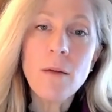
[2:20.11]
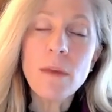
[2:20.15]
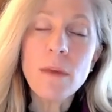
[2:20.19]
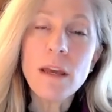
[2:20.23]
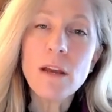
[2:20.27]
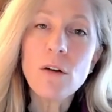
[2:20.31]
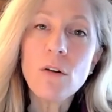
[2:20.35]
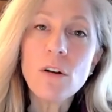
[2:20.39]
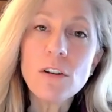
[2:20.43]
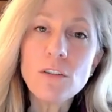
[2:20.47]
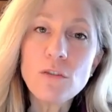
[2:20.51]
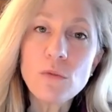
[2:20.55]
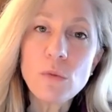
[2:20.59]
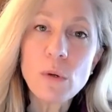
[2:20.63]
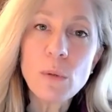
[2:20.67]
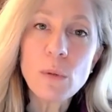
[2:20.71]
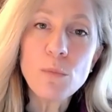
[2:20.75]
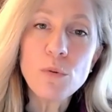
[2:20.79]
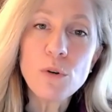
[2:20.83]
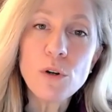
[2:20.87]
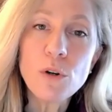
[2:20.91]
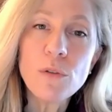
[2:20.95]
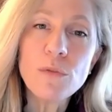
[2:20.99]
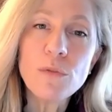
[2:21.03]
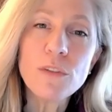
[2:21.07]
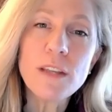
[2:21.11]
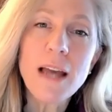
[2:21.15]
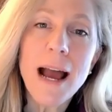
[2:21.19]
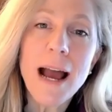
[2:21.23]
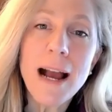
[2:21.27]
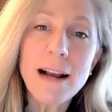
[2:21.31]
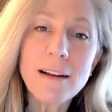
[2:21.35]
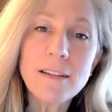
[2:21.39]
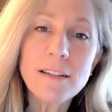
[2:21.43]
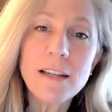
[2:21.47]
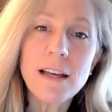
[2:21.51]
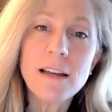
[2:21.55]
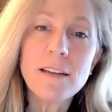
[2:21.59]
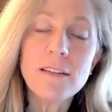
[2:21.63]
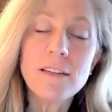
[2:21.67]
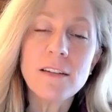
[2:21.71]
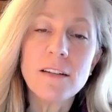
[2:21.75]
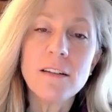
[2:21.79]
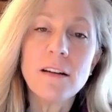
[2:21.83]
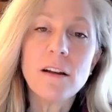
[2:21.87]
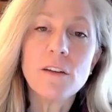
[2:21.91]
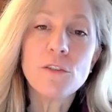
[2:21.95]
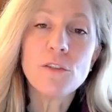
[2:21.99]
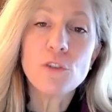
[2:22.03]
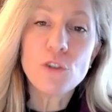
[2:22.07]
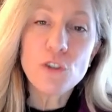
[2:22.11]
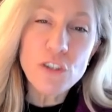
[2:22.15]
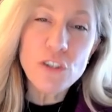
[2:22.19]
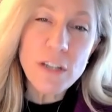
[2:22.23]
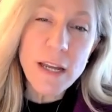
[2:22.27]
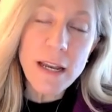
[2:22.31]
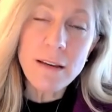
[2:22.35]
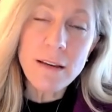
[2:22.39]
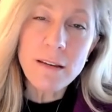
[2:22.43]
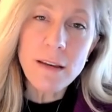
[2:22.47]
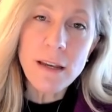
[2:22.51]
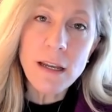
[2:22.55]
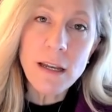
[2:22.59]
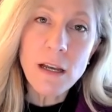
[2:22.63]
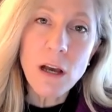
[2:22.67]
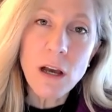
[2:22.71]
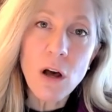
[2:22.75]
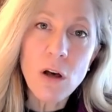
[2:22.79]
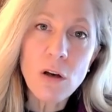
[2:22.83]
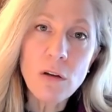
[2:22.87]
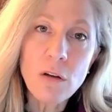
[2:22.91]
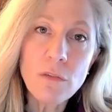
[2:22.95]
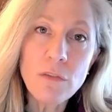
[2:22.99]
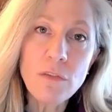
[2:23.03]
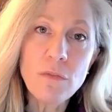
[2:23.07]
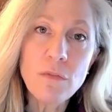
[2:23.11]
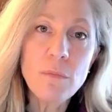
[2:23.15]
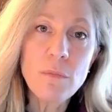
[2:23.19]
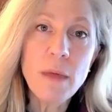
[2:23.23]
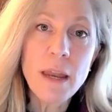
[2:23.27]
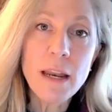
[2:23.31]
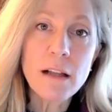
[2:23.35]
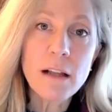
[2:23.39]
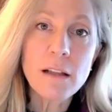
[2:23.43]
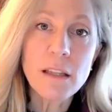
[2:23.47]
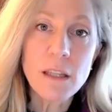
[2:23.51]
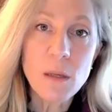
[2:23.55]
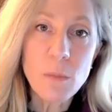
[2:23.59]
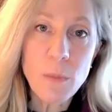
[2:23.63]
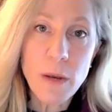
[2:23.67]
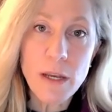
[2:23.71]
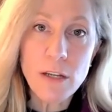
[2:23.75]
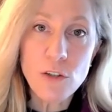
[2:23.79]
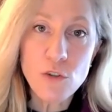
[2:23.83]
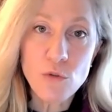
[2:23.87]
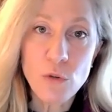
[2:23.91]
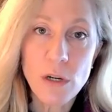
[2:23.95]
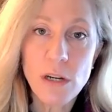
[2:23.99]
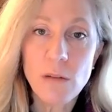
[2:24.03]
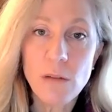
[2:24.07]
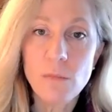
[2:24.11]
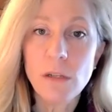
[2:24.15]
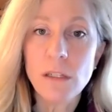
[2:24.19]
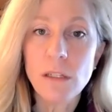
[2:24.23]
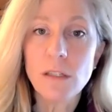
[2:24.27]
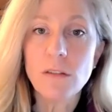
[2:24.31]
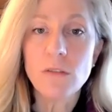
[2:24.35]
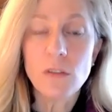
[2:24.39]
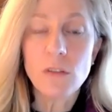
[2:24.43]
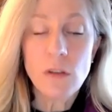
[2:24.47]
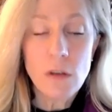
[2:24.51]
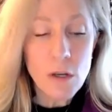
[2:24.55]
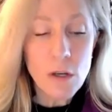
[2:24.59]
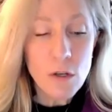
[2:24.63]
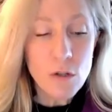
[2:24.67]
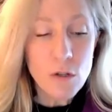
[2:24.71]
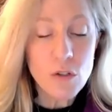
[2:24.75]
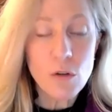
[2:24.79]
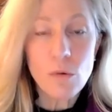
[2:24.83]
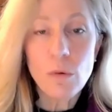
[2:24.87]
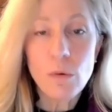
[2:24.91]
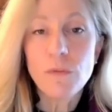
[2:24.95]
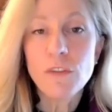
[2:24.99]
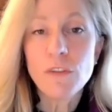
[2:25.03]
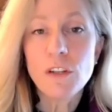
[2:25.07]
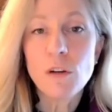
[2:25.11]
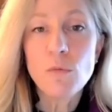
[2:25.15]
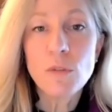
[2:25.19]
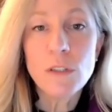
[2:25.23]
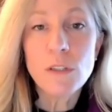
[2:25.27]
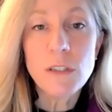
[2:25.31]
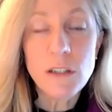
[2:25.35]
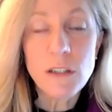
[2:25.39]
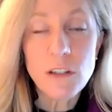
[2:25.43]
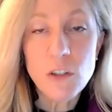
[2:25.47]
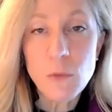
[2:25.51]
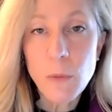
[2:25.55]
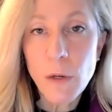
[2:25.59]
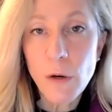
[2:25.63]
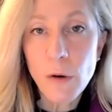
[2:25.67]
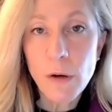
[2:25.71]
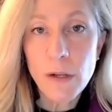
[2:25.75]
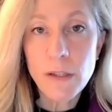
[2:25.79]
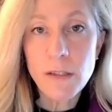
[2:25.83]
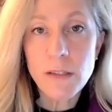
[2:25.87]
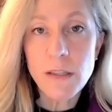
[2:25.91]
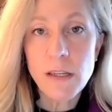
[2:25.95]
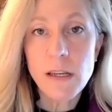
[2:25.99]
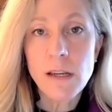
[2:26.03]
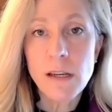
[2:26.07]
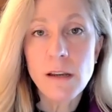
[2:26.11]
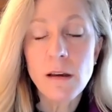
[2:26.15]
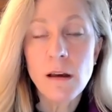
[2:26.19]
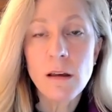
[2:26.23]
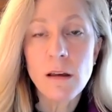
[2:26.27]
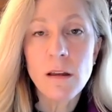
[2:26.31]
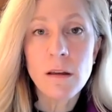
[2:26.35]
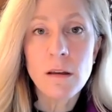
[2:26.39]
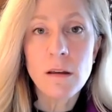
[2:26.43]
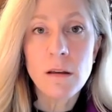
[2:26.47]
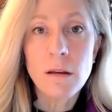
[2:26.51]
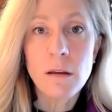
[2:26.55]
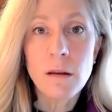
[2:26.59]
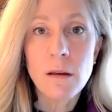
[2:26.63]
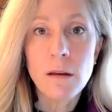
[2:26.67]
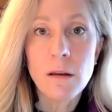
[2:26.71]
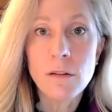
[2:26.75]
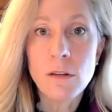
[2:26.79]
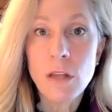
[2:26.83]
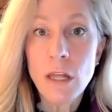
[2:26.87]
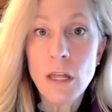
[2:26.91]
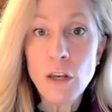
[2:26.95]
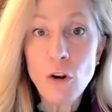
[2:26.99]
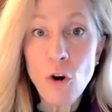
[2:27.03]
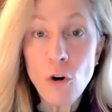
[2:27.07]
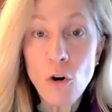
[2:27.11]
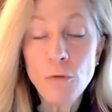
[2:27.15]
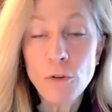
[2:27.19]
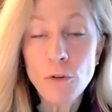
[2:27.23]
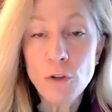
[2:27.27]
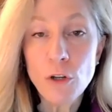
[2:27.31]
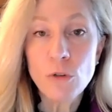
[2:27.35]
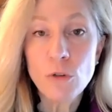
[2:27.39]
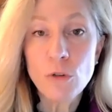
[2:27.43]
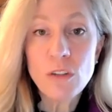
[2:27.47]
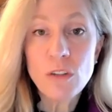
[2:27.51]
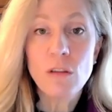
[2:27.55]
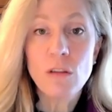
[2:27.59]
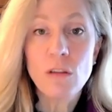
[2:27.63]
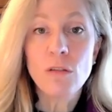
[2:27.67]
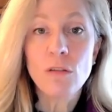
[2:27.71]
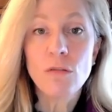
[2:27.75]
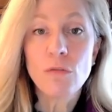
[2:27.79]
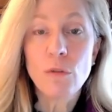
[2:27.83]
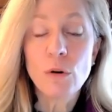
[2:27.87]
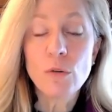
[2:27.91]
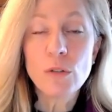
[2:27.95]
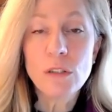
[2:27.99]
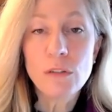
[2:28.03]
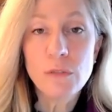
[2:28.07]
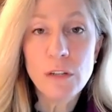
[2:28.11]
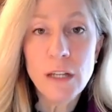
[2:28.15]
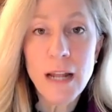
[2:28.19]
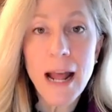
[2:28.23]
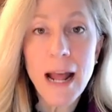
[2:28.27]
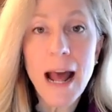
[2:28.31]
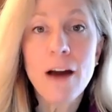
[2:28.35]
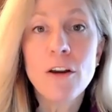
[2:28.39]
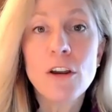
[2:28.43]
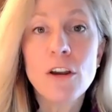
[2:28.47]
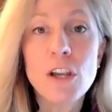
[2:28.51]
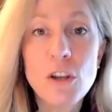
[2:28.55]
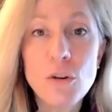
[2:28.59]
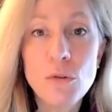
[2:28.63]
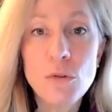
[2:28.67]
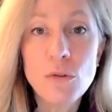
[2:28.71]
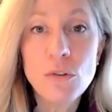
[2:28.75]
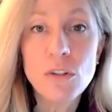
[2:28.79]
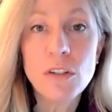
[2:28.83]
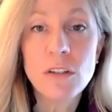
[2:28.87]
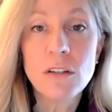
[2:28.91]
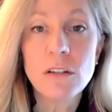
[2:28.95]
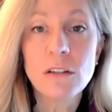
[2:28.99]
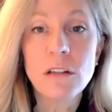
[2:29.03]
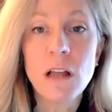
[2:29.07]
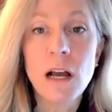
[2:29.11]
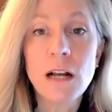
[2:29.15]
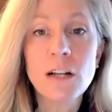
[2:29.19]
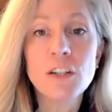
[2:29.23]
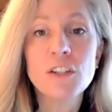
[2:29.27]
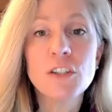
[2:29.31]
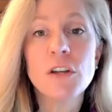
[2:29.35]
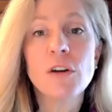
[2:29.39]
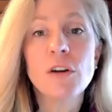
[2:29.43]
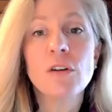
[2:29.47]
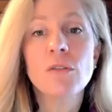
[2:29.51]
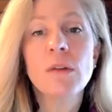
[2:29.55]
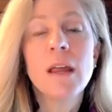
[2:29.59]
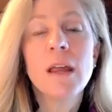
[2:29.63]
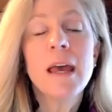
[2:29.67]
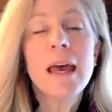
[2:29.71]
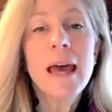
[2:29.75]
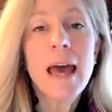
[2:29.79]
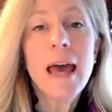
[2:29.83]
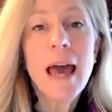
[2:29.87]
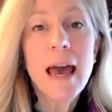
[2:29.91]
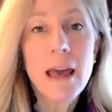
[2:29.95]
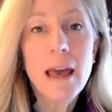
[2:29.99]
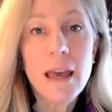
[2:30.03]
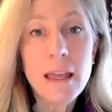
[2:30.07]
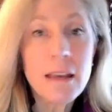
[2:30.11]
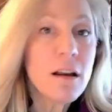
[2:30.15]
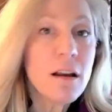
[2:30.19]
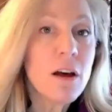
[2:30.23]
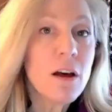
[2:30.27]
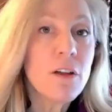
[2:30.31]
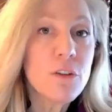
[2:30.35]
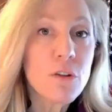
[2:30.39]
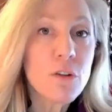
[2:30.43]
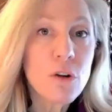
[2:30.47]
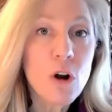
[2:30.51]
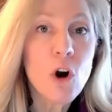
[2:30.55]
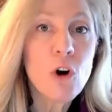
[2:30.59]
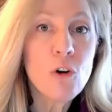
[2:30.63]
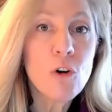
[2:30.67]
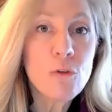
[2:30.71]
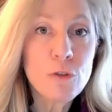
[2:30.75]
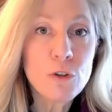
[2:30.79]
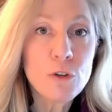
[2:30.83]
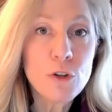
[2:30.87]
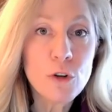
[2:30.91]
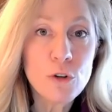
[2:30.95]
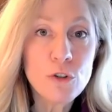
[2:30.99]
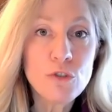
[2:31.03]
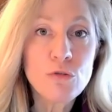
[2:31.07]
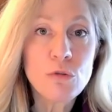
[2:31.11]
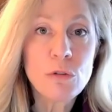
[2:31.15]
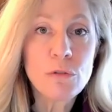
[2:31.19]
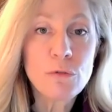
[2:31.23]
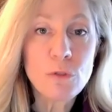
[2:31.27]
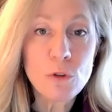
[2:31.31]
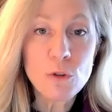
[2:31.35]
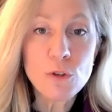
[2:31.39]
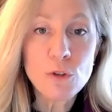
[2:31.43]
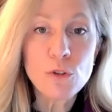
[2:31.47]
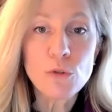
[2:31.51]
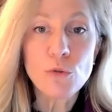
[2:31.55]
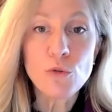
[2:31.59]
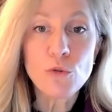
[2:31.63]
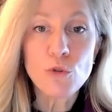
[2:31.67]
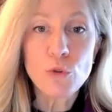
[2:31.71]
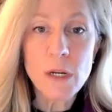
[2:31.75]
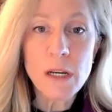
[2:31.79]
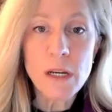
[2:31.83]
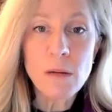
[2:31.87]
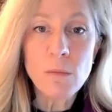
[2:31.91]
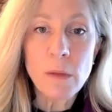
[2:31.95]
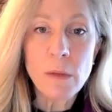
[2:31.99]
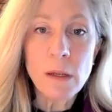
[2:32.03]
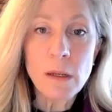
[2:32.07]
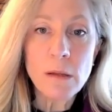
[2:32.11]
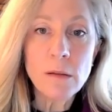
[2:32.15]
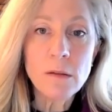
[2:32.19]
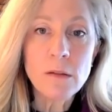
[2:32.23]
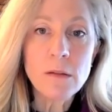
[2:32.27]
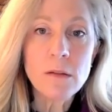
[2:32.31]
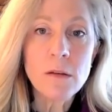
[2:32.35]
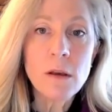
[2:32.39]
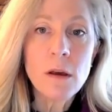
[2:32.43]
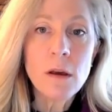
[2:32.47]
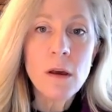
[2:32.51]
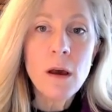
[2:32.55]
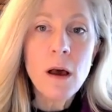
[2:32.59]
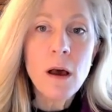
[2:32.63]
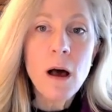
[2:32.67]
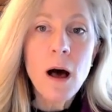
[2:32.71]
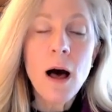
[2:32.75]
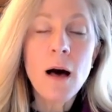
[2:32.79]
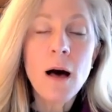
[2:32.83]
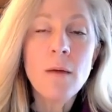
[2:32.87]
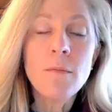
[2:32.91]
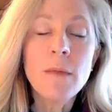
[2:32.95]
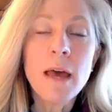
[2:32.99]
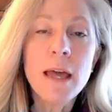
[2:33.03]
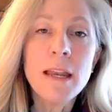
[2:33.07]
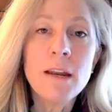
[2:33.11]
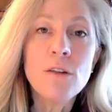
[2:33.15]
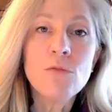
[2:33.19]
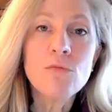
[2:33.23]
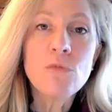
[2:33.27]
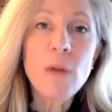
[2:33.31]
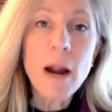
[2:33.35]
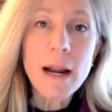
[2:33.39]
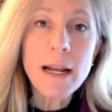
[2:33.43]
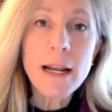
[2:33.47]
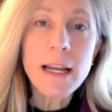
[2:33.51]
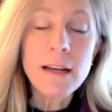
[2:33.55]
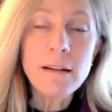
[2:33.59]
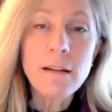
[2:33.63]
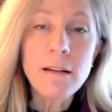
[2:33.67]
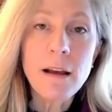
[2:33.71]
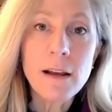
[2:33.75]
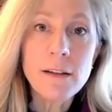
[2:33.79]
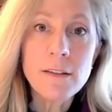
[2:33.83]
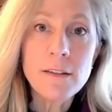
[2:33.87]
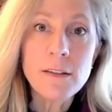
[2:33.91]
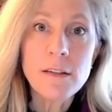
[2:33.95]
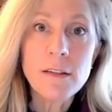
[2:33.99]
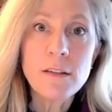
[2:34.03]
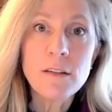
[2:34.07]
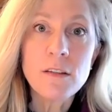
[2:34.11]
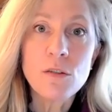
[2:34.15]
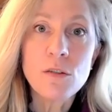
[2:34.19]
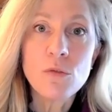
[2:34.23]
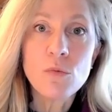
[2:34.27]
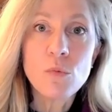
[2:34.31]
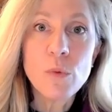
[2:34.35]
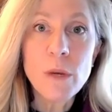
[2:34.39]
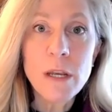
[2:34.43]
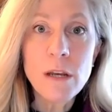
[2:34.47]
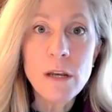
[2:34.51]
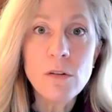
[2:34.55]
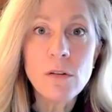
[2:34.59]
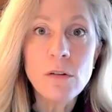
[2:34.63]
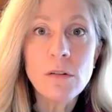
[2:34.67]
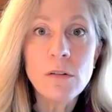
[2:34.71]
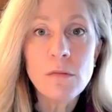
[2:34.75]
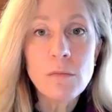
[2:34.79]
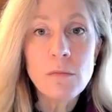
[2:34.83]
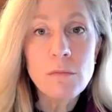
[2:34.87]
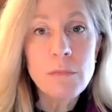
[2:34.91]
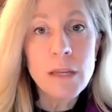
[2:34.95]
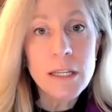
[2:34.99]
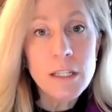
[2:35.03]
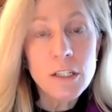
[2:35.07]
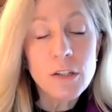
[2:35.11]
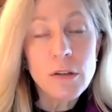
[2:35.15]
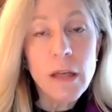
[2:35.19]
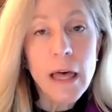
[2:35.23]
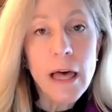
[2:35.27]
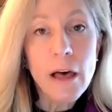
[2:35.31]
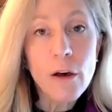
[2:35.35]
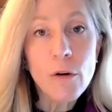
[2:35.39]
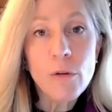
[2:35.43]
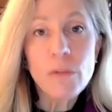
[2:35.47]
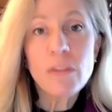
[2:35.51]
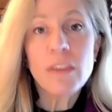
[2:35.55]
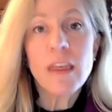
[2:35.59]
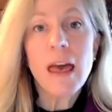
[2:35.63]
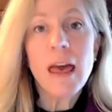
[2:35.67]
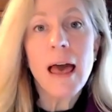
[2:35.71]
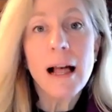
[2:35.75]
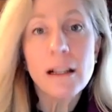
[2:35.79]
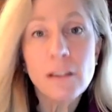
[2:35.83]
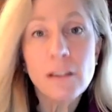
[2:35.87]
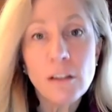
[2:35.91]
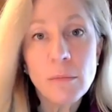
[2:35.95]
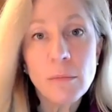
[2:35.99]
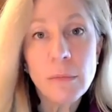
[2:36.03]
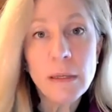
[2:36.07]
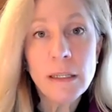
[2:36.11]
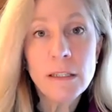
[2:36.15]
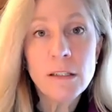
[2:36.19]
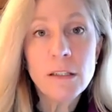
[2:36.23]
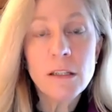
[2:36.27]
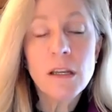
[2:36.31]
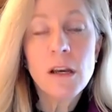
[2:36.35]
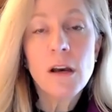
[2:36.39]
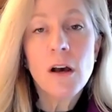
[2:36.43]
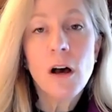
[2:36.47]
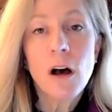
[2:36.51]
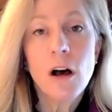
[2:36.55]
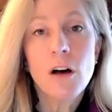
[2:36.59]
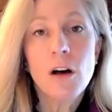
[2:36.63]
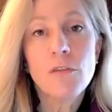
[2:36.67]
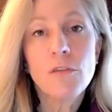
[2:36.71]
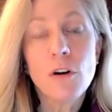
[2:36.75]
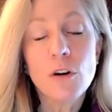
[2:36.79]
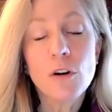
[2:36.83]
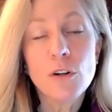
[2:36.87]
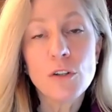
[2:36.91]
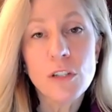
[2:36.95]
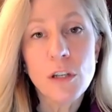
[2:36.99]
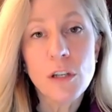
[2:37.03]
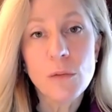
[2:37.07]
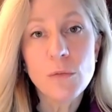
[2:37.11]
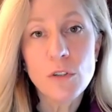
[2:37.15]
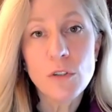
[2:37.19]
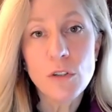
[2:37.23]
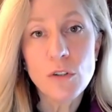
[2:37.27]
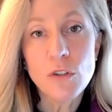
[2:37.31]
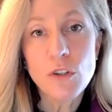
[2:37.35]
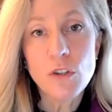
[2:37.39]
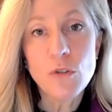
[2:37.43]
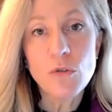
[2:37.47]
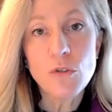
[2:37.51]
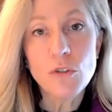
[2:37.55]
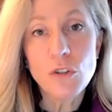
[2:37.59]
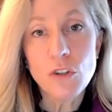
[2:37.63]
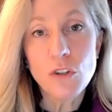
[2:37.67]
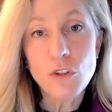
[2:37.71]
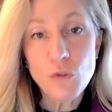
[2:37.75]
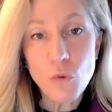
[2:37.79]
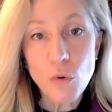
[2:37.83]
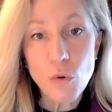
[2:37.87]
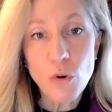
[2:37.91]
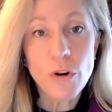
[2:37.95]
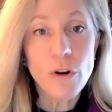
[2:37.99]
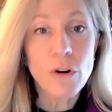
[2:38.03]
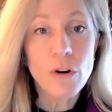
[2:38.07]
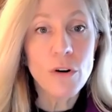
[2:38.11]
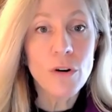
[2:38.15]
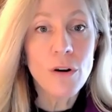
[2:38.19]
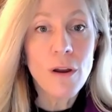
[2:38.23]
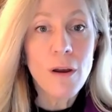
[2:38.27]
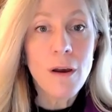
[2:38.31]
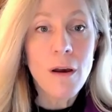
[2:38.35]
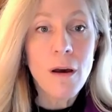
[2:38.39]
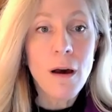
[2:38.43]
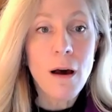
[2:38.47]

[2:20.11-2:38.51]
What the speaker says: It also improves access and understanding of medically based treatments. So if someone's experiencing an overdose in the throes of it, how to use naloxone and other overdose reversal treatments. And it recognizes the real mental health element of our substance use disorder,